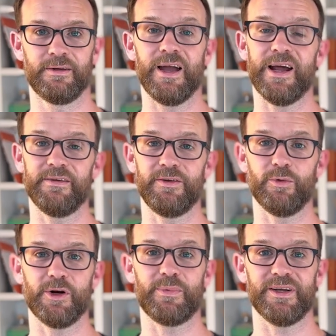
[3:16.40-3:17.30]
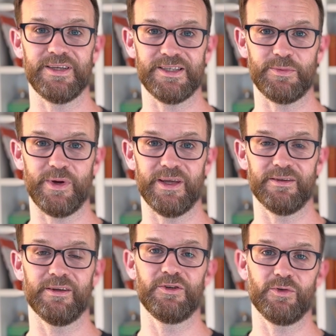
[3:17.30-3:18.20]
And if you want to participate
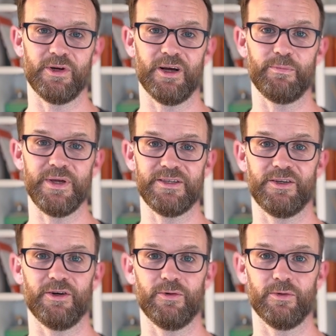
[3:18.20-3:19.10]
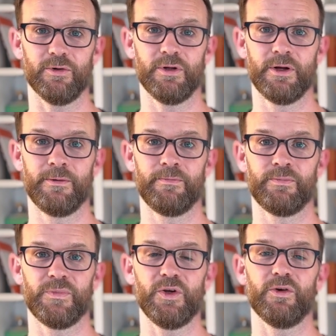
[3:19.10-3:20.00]
and join our beta cohort,
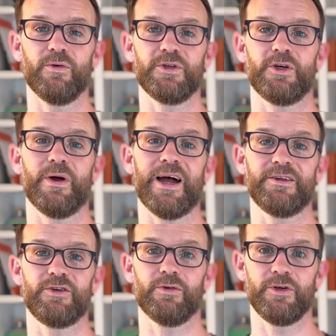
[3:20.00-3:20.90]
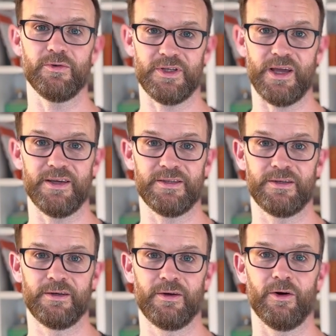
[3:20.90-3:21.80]
you can also add your use case
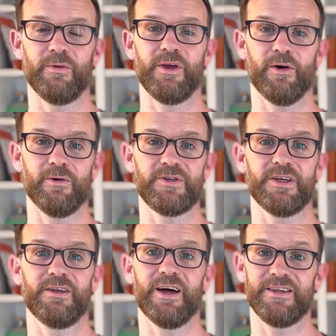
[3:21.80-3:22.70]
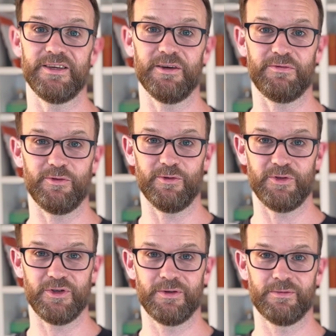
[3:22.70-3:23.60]
on the Origin Idea
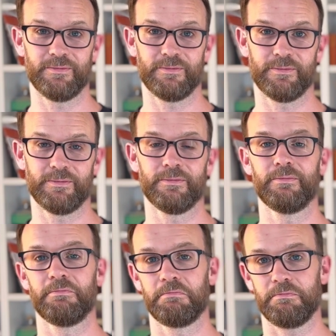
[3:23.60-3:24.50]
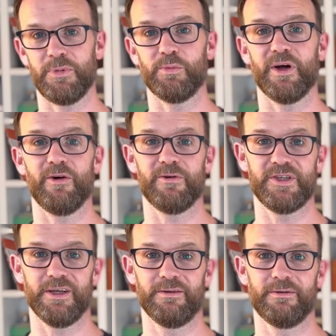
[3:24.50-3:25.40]
Forge. Built by
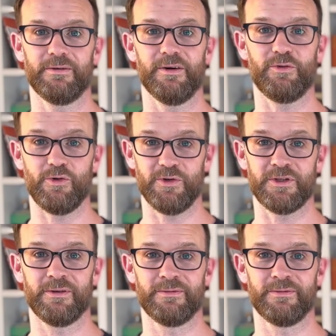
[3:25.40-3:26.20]
Origin, of course.